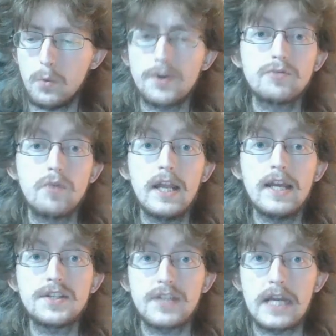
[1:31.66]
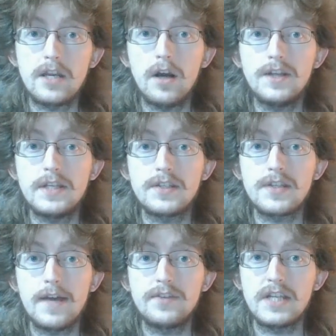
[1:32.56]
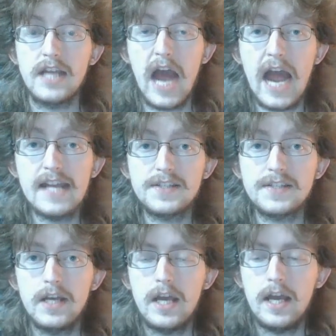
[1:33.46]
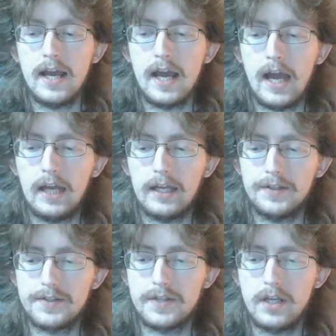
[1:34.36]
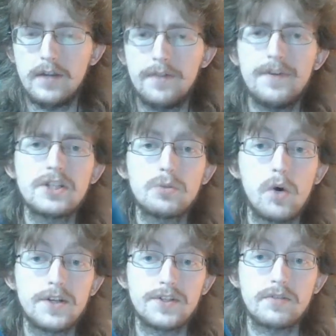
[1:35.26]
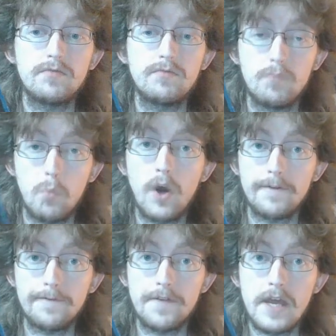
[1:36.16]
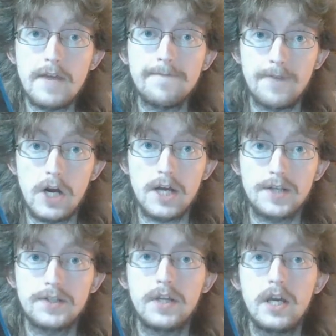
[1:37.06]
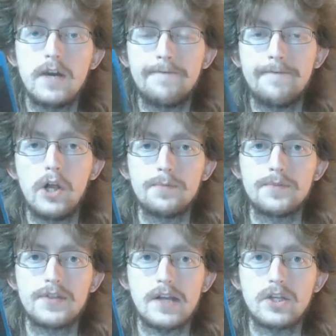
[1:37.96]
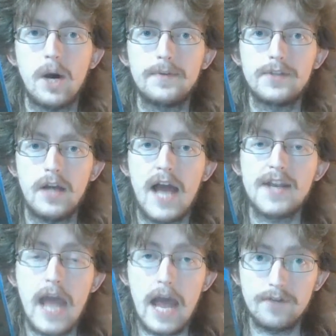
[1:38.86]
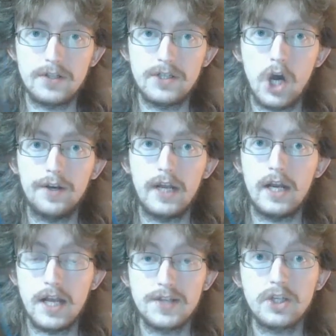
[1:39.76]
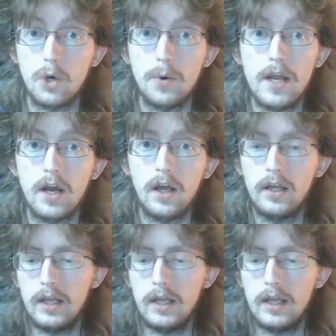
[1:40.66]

was released in 1978, and this was one of the first films that Carpenter had ever done in his career.